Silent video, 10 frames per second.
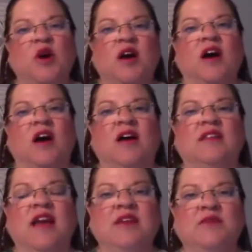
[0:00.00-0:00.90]

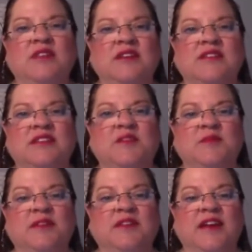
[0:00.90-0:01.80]
online with us a little
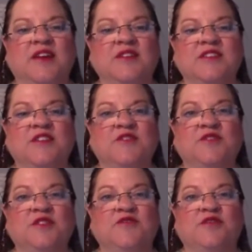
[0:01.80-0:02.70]
bit later, still
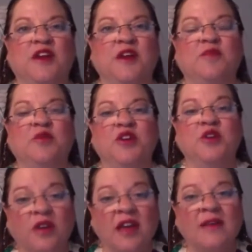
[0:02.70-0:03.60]
feel free to put
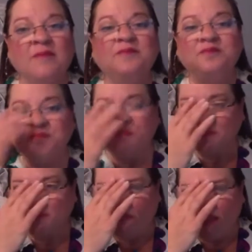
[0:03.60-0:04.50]
your name
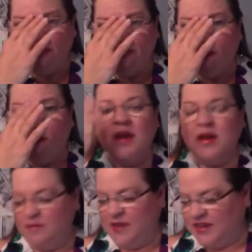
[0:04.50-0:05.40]
there
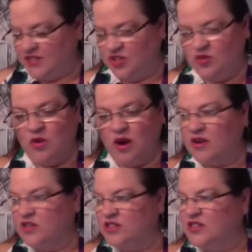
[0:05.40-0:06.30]
because you
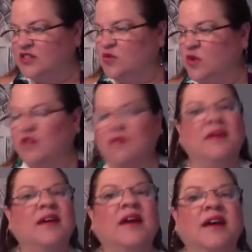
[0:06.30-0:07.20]
are just as
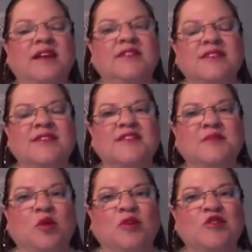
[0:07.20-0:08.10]
welcome and just as
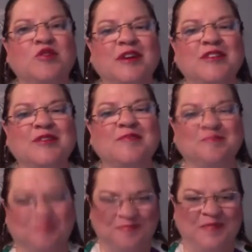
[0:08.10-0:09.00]
important to us.
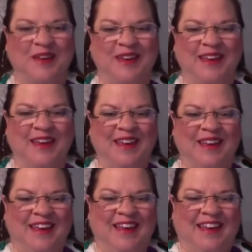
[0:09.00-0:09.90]

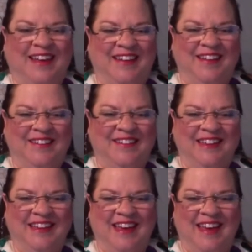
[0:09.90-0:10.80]

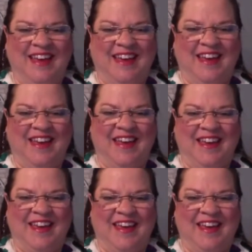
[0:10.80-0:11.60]
Okay,